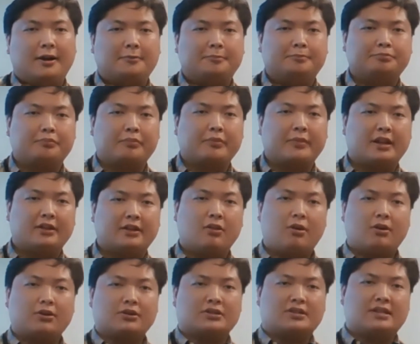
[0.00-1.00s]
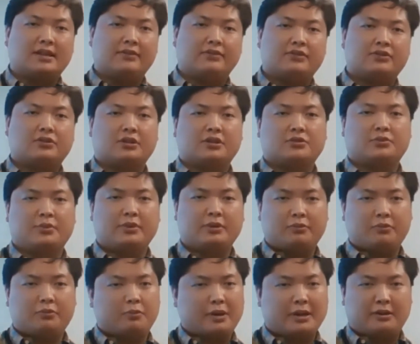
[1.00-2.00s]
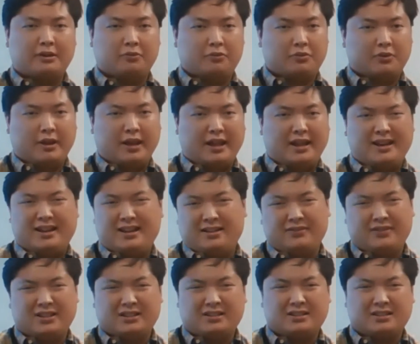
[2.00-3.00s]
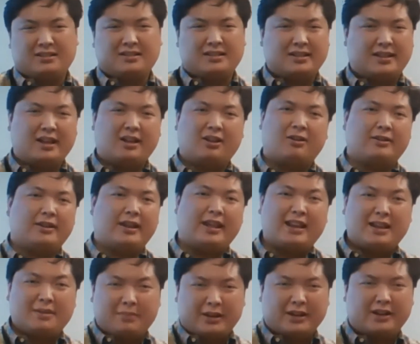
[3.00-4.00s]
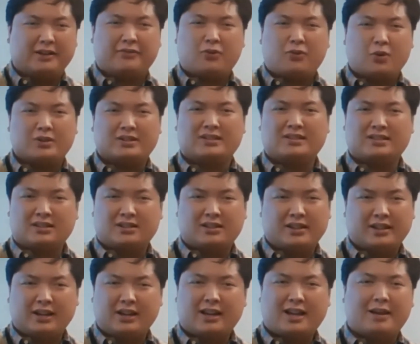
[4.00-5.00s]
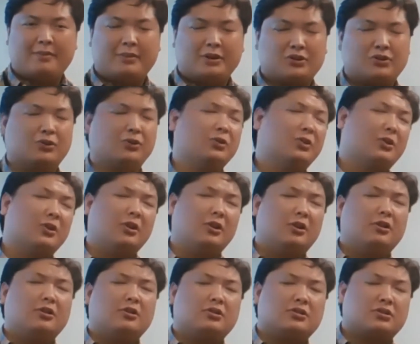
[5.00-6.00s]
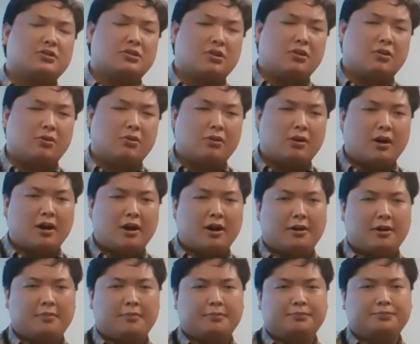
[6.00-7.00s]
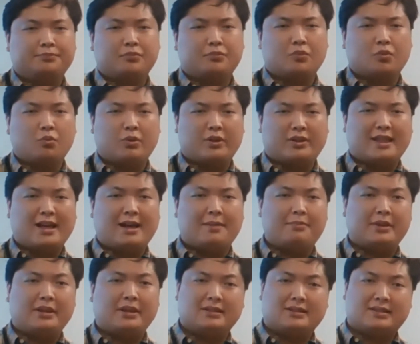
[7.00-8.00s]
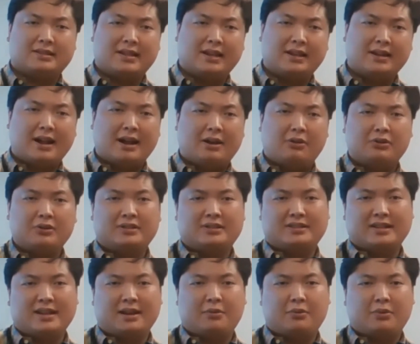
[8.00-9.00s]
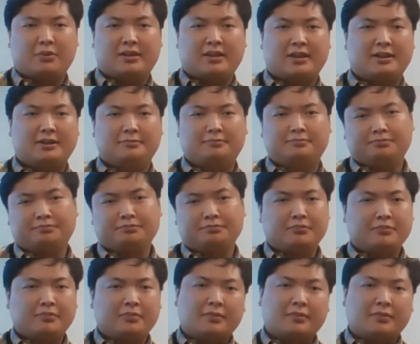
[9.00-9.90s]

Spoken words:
and long sleeves, because we don't want any of this to get on anybody. Of course, it's a cleaning chemical. So with that being said, I would say within